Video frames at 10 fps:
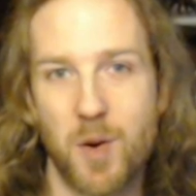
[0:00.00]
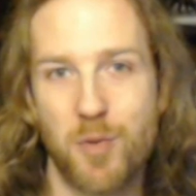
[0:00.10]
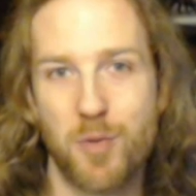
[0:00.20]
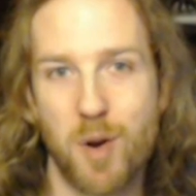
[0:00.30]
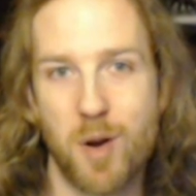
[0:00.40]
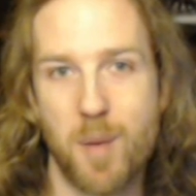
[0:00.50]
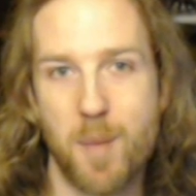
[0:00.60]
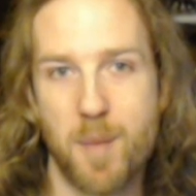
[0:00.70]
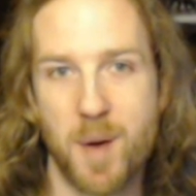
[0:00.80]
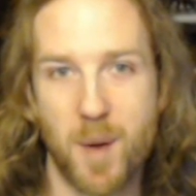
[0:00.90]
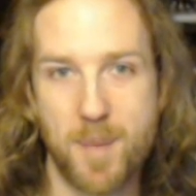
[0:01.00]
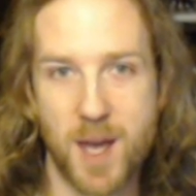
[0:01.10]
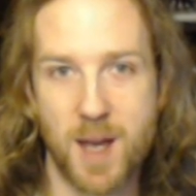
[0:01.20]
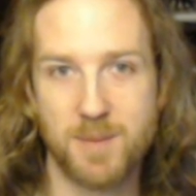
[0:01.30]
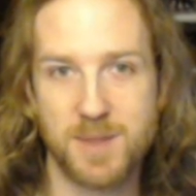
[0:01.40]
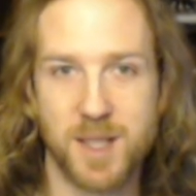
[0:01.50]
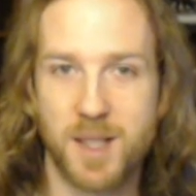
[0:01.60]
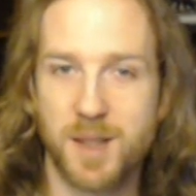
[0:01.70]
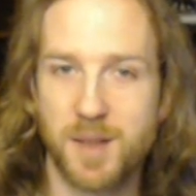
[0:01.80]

from my webcam. So